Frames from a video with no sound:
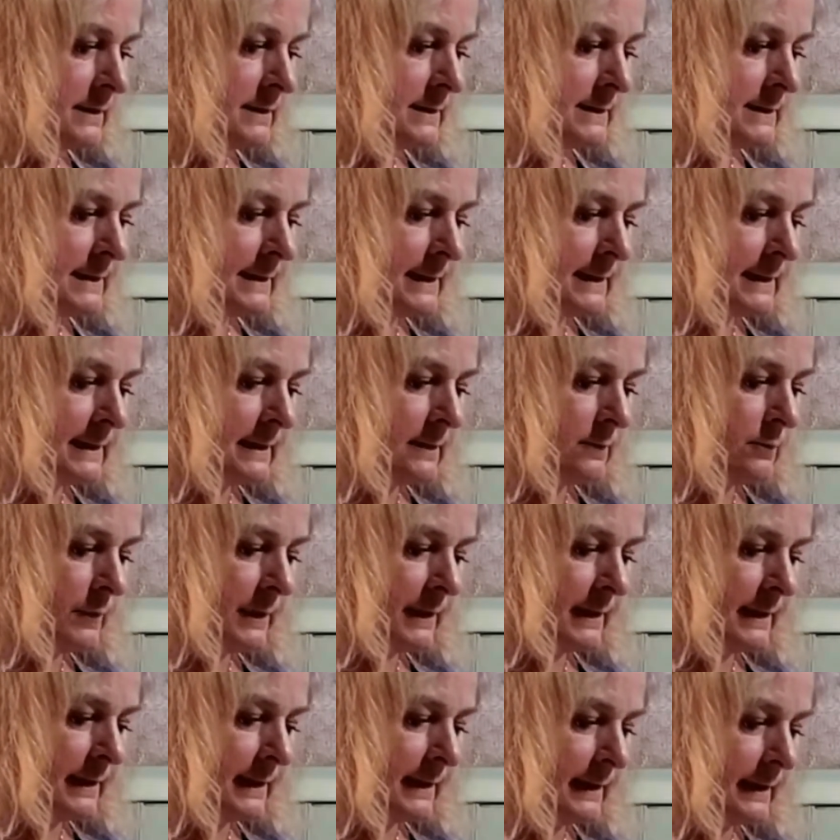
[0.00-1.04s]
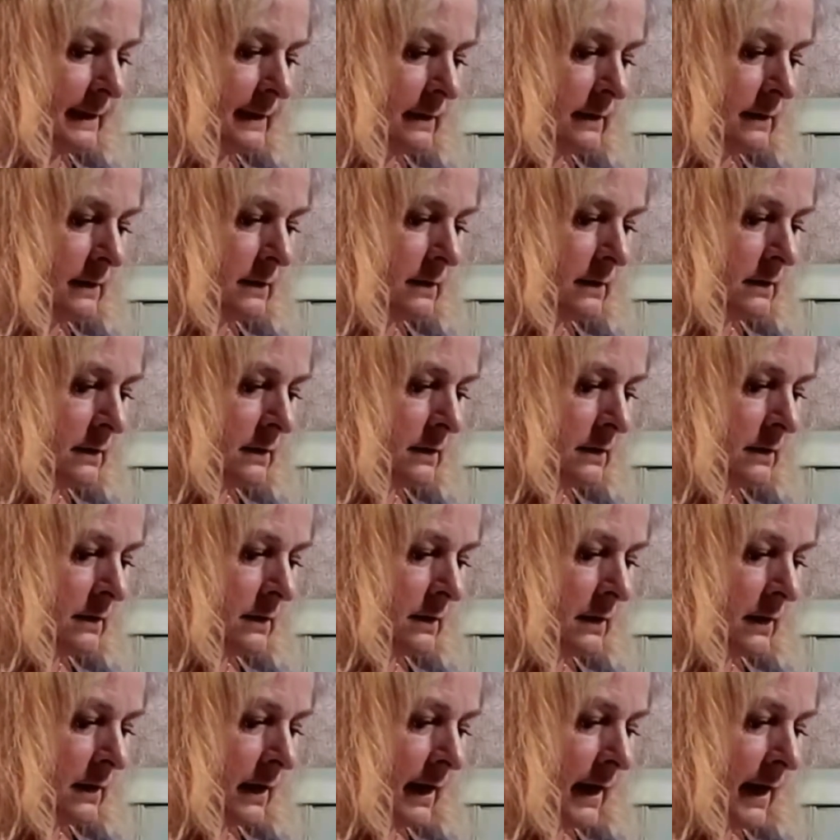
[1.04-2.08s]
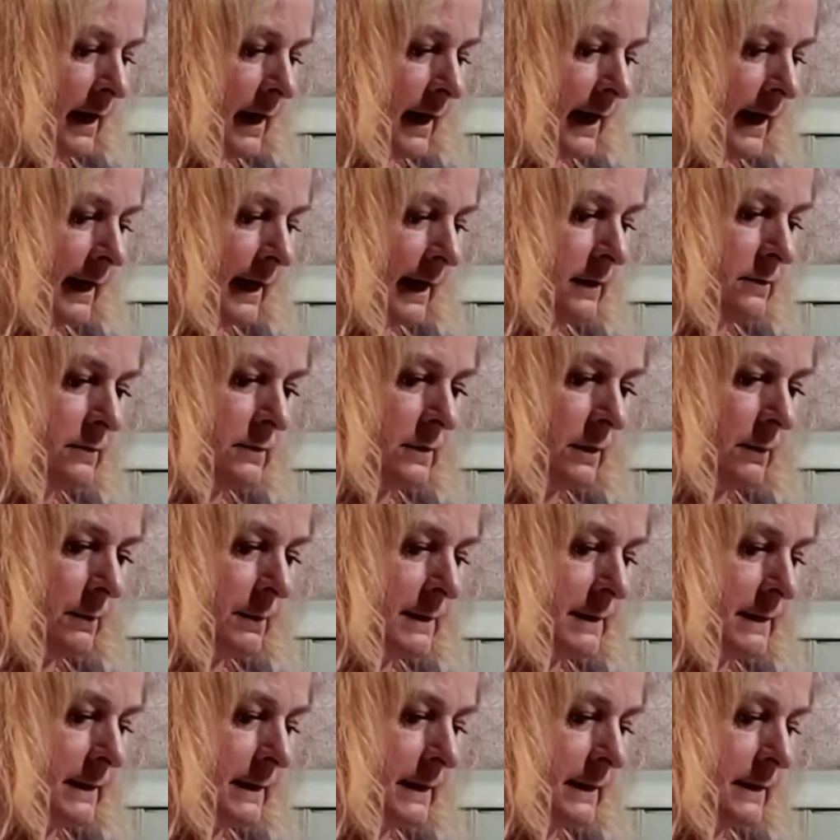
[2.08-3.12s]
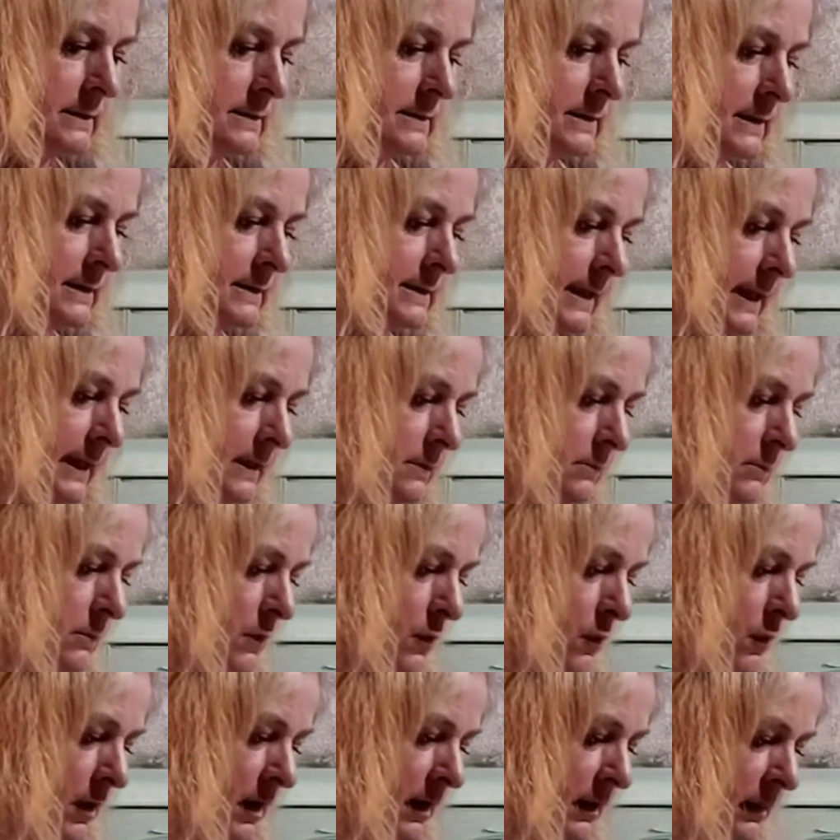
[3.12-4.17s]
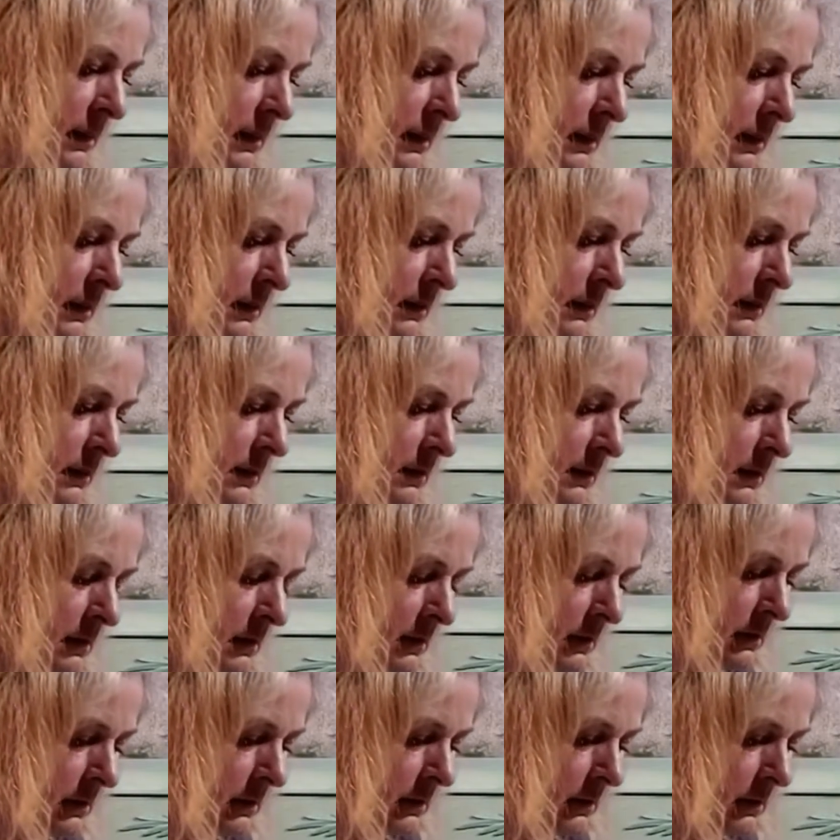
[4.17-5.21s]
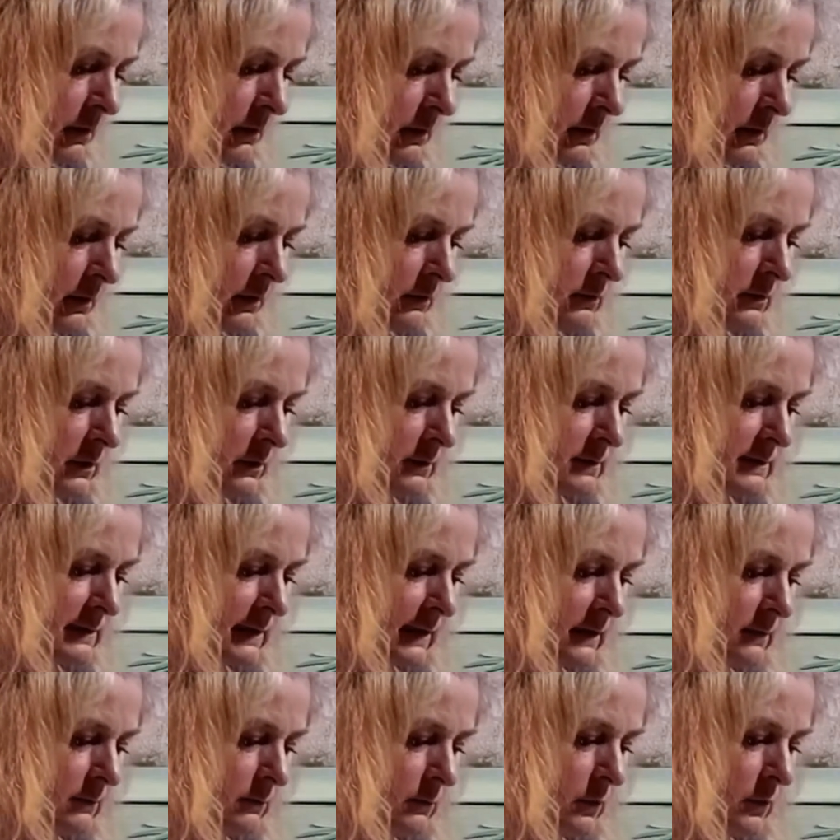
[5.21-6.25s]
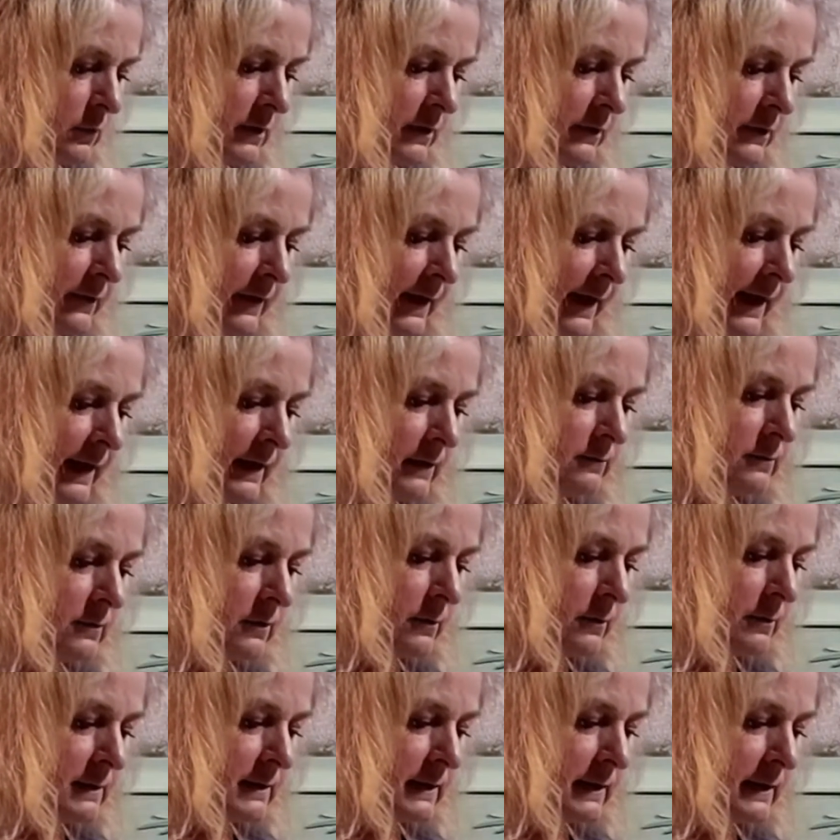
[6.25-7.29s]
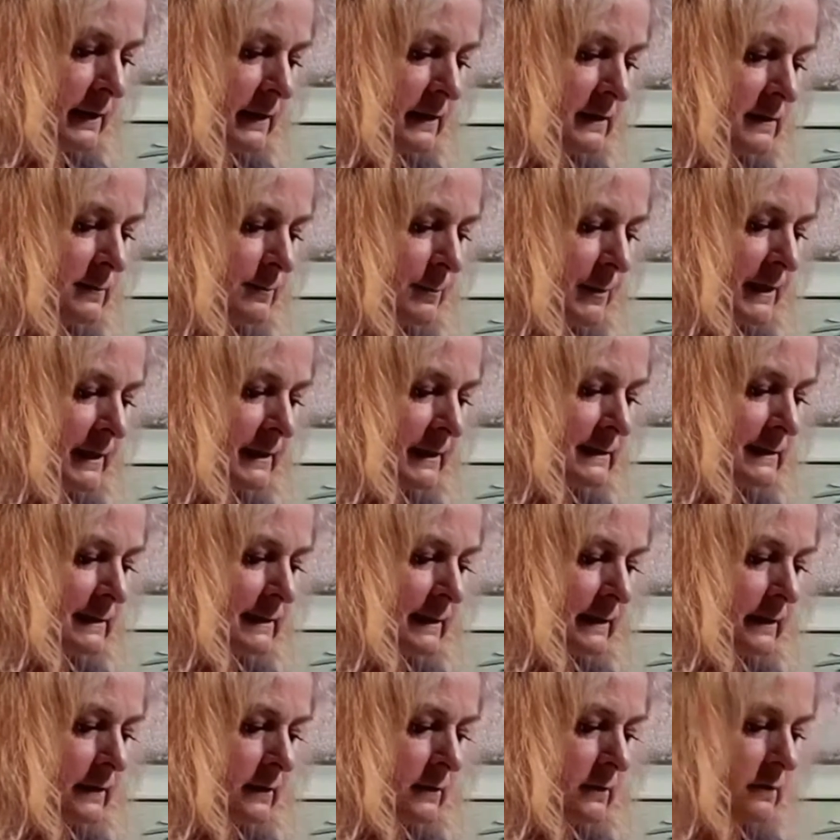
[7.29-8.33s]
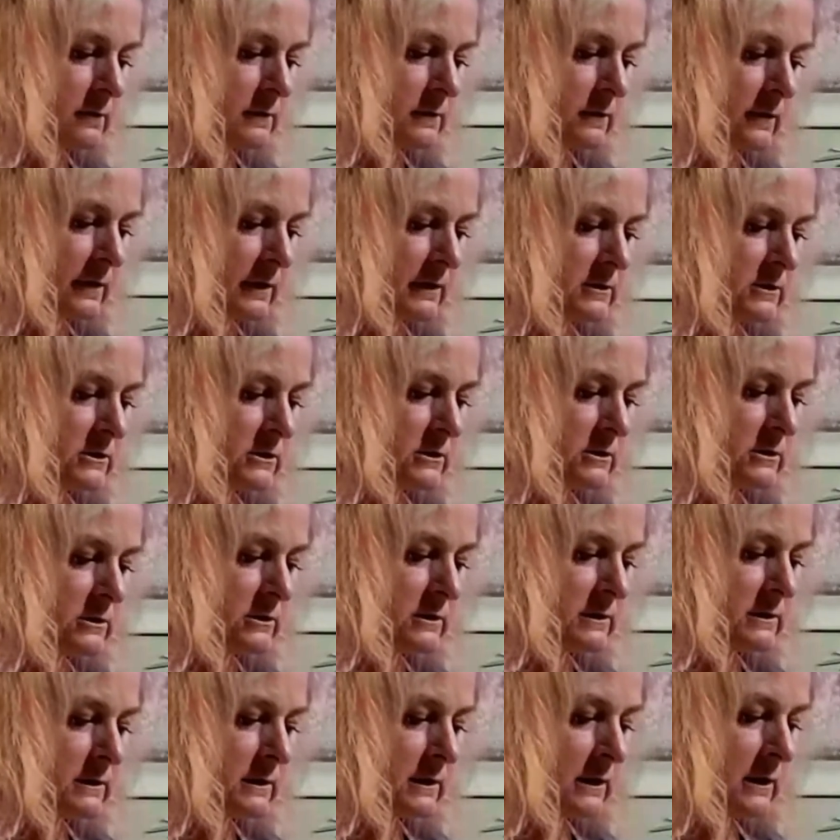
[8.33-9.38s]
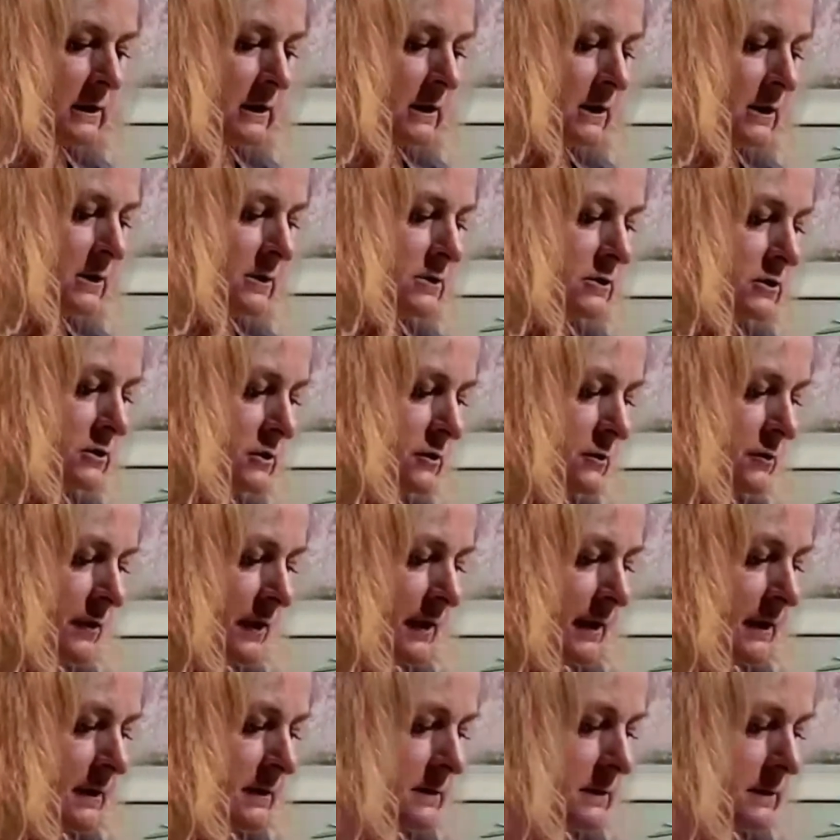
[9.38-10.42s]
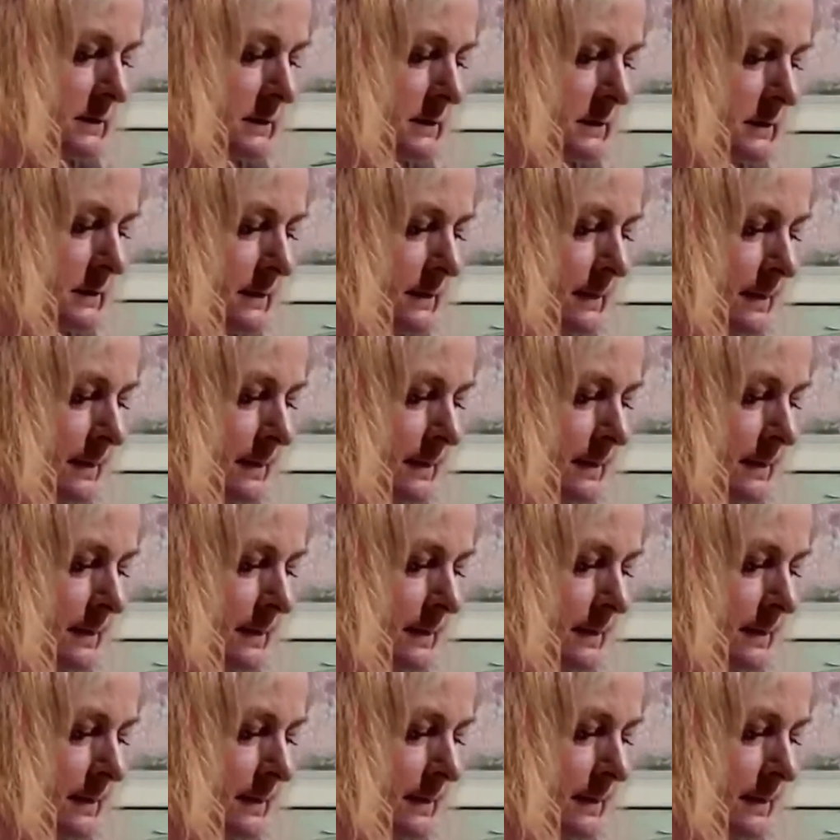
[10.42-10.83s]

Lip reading: teeny weeny, I don't know what it is. Is that a moth? Oh no, it's not a moth. I don't know what it is, but it's little. So let's just do this.